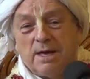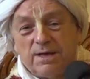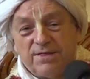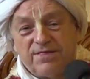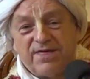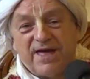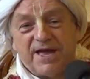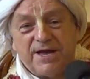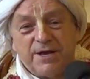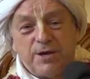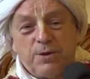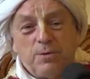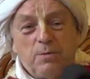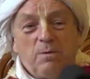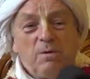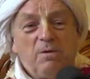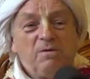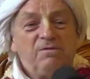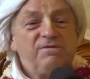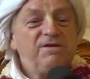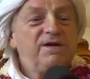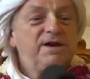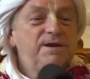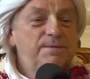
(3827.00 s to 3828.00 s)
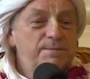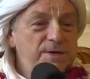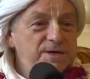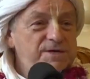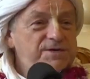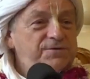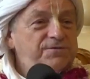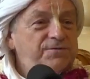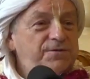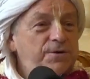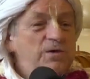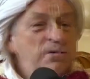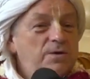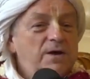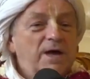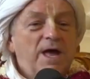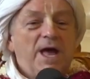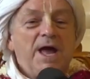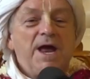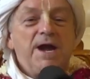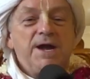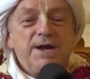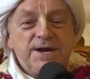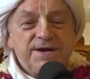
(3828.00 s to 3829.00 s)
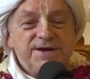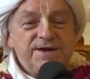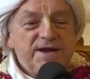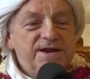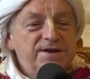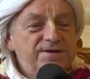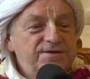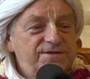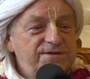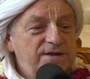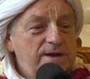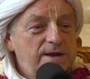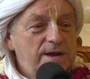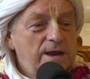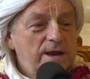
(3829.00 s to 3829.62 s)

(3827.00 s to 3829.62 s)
thank you all very much for your kind attention.